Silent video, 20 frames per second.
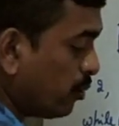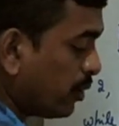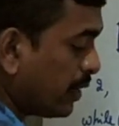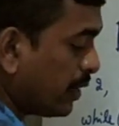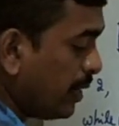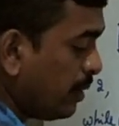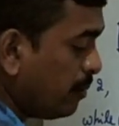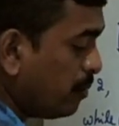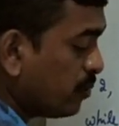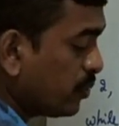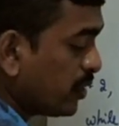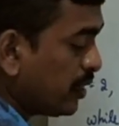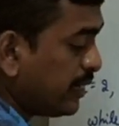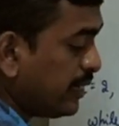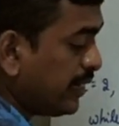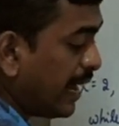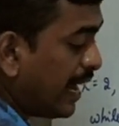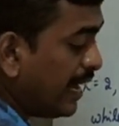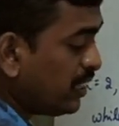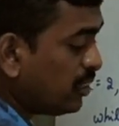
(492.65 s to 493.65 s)
Okay,
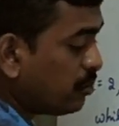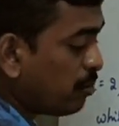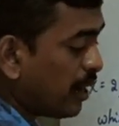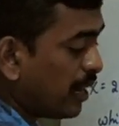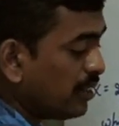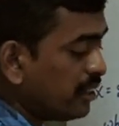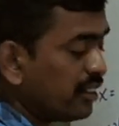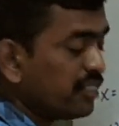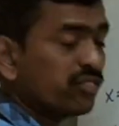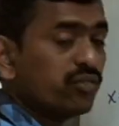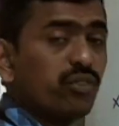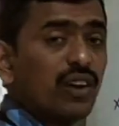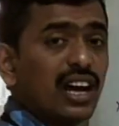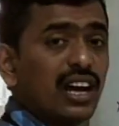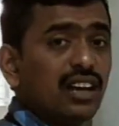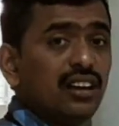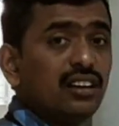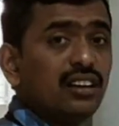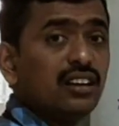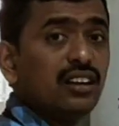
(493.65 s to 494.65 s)
8 minus
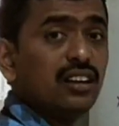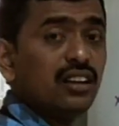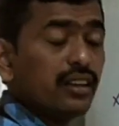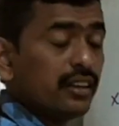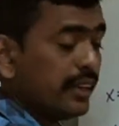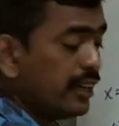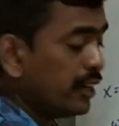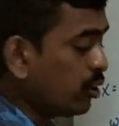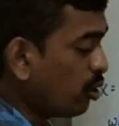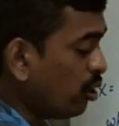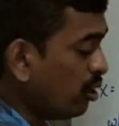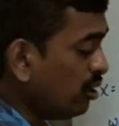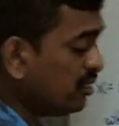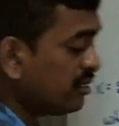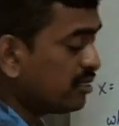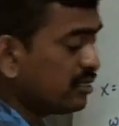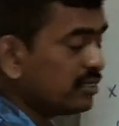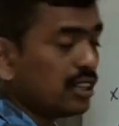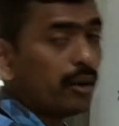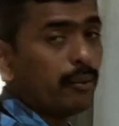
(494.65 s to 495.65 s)
1
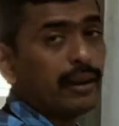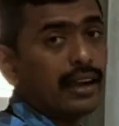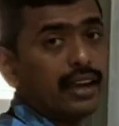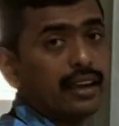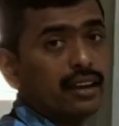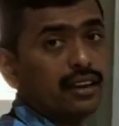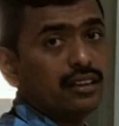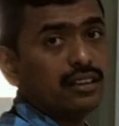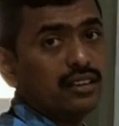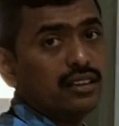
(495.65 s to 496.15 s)
equals 7,